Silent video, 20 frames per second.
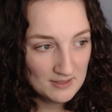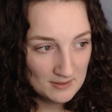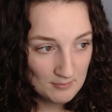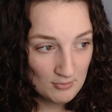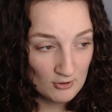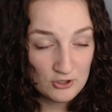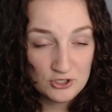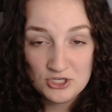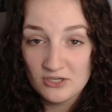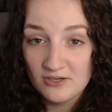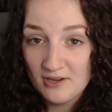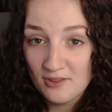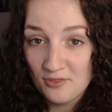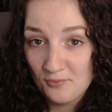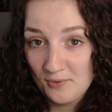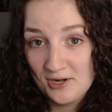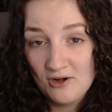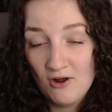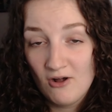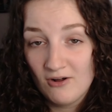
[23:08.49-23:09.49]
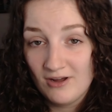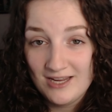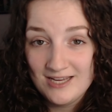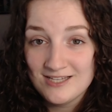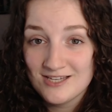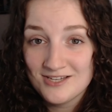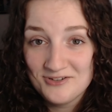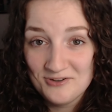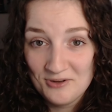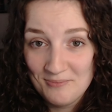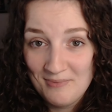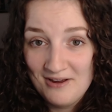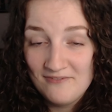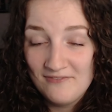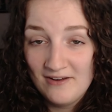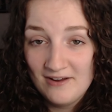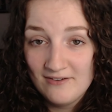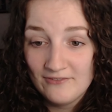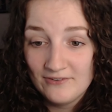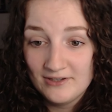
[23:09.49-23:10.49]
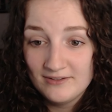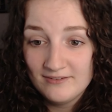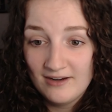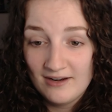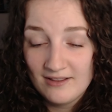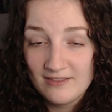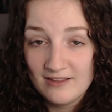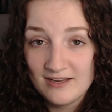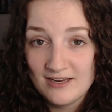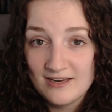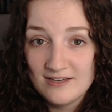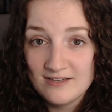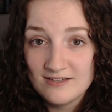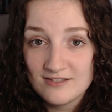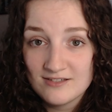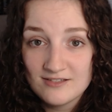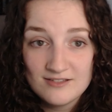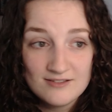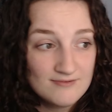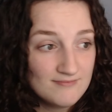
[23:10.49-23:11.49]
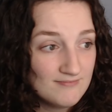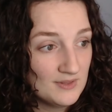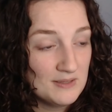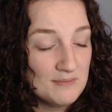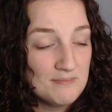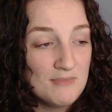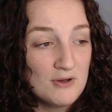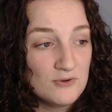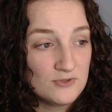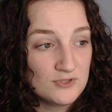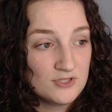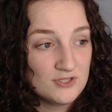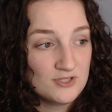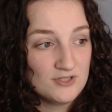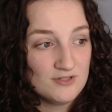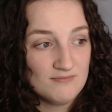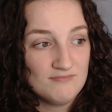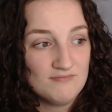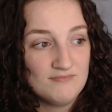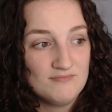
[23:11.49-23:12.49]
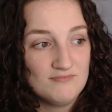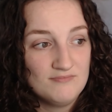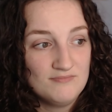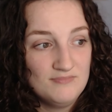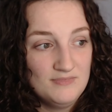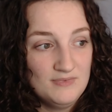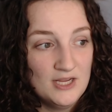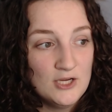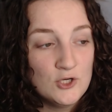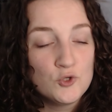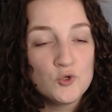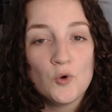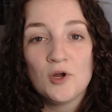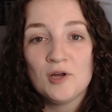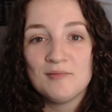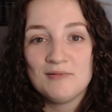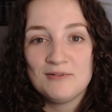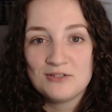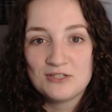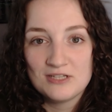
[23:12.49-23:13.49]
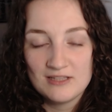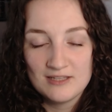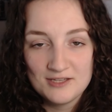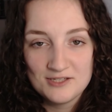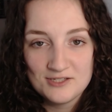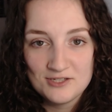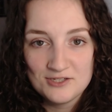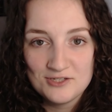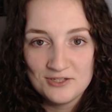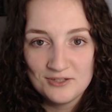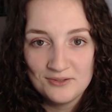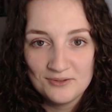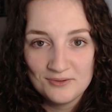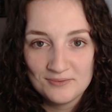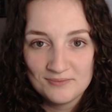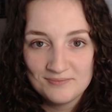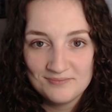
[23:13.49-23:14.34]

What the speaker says: Personally, Three Dog is still my favorite. I think he's the most enjoyable to listen to.